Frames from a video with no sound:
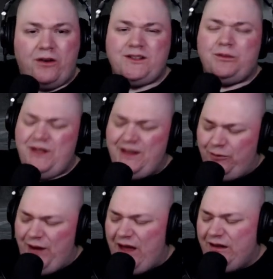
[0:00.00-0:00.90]
Because the
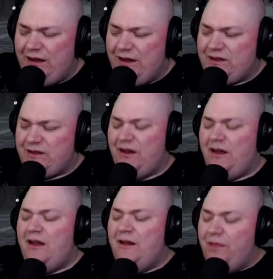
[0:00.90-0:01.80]
reality is,
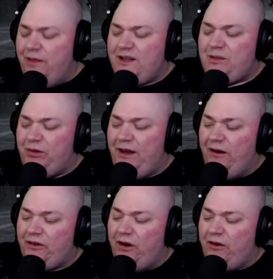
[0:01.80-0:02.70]
these
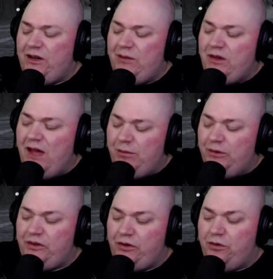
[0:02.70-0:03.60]
players are going to be able
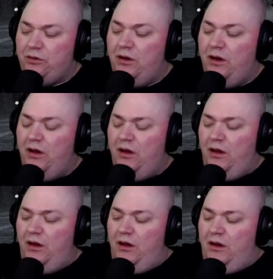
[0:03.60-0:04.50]
to
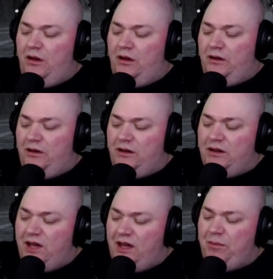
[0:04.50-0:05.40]

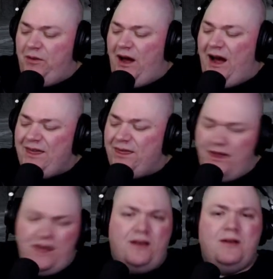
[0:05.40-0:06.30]
keep, I
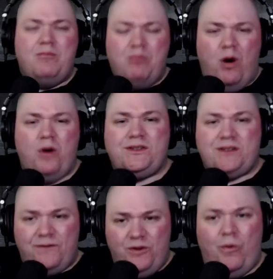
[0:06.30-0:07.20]
think, most
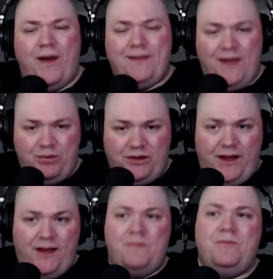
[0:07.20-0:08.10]
of the way they
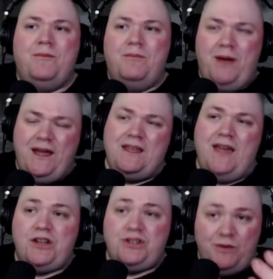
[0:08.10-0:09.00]
play by
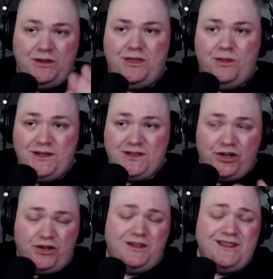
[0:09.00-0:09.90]
engaging with this
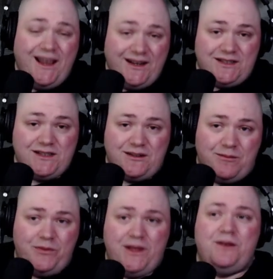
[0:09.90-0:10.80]
next
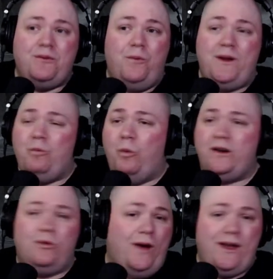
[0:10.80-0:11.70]
system in
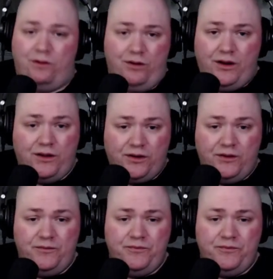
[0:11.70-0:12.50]
one way or another.